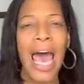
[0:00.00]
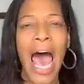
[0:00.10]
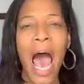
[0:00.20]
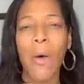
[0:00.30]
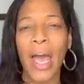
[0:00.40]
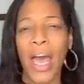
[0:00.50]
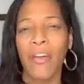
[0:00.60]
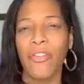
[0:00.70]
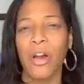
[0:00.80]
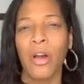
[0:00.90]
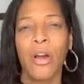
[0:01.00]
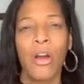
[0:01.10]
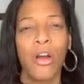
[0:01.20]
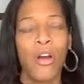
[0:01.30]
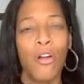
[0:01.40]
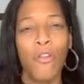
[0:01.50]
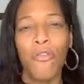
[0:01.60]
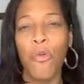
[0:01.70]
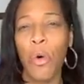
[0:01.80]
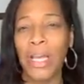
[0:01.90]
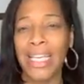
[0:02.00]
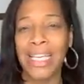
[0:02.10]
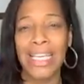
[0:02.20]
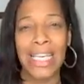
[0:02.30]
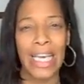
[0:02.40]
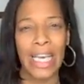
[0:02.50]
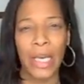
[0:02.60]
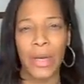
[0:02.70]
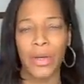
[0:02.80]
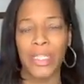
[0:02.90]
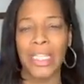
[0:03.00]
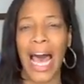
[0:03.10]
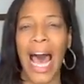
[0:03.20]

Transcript: However, for years,